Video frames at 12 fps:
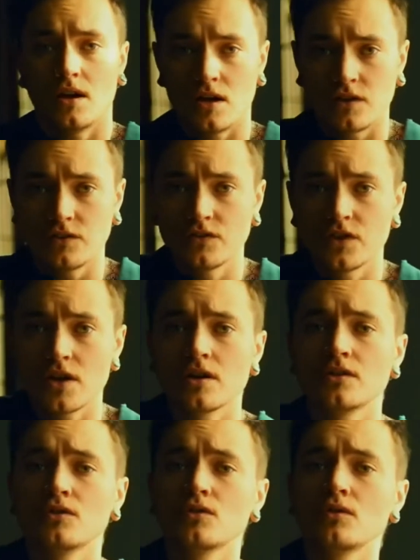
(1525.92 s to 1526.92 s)
I've
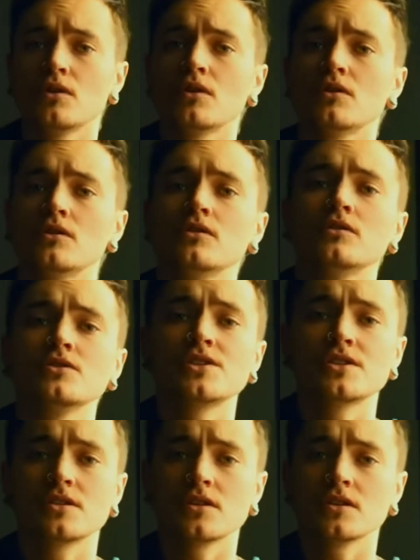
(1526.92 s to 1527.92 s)
got a war
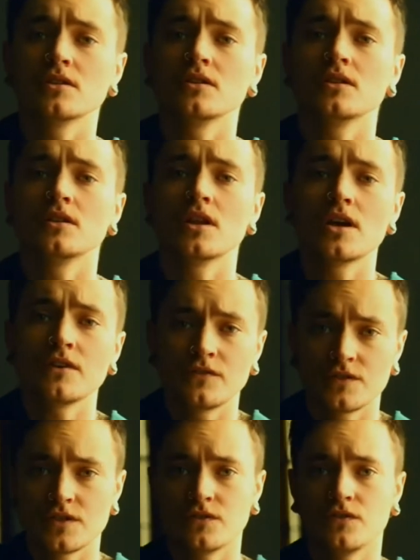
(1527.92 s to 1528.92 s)
still
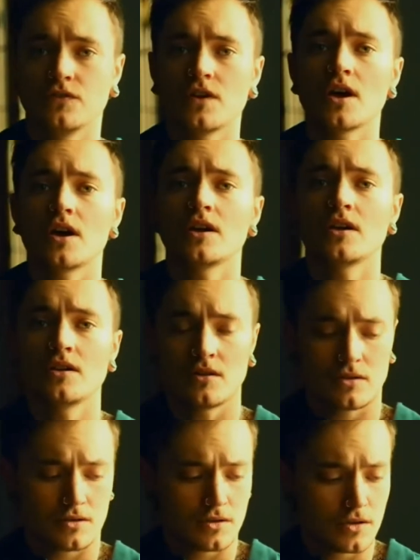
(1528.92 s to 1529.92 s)
left to fight.
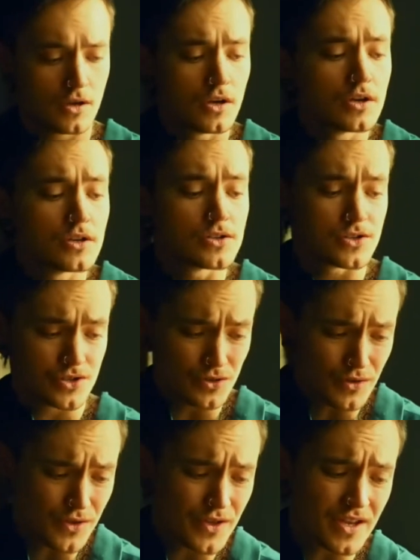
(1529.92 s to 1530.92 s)

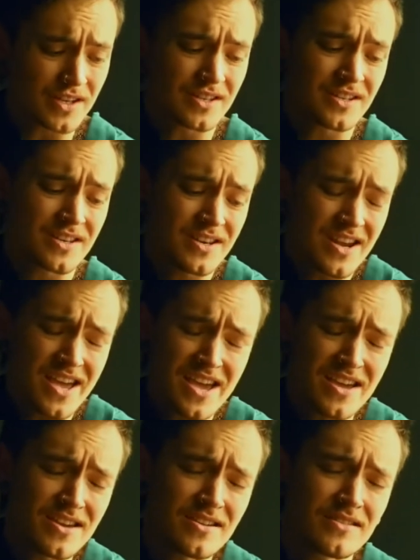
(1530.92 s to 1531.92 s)
Tooth and
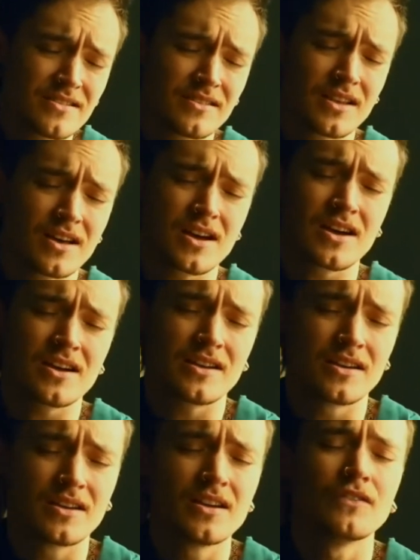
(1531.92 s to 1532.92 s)
nail,
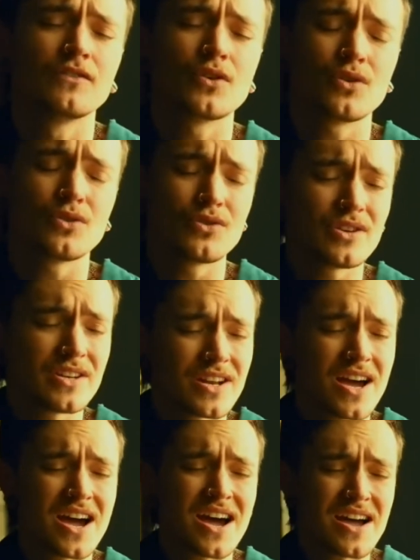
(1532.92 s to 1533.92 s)
eye for
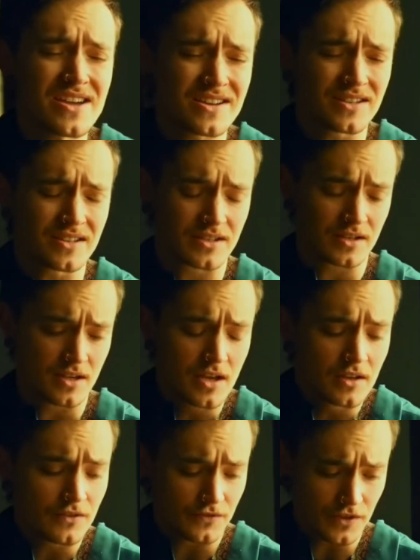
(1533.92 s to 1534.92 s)
an
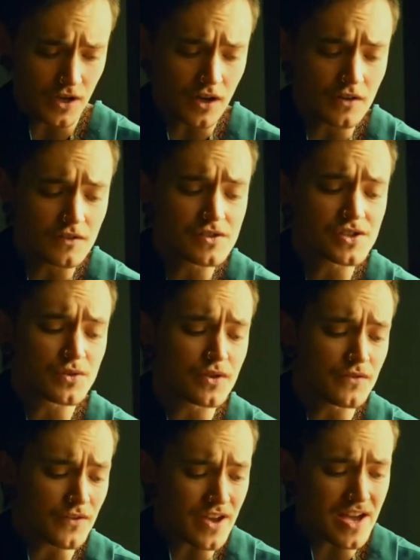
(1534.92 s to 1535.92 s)
eye. Flows
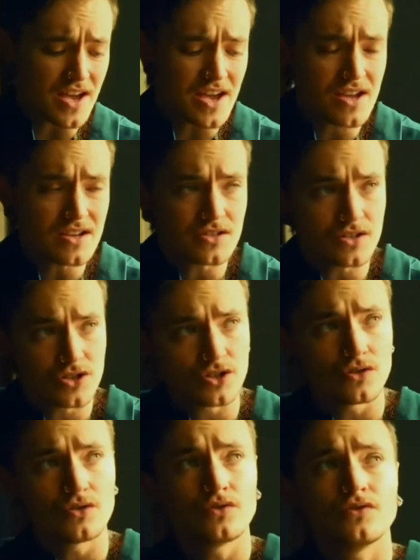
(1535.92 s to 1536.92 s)
revenge,
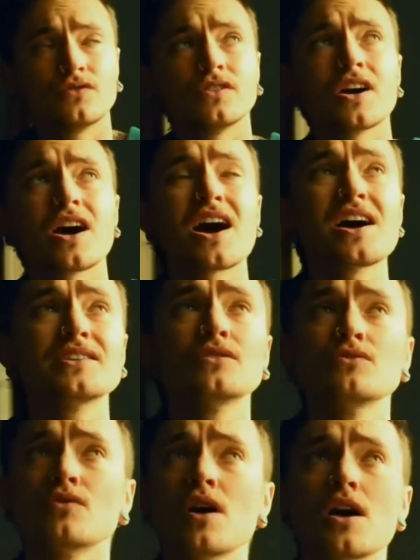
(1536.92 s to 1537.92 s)
you've got
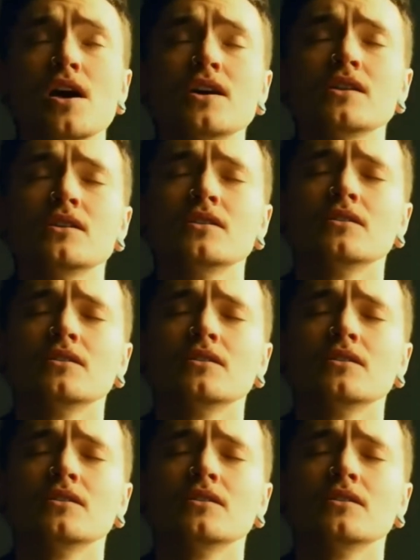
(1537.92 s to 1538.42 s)
it right.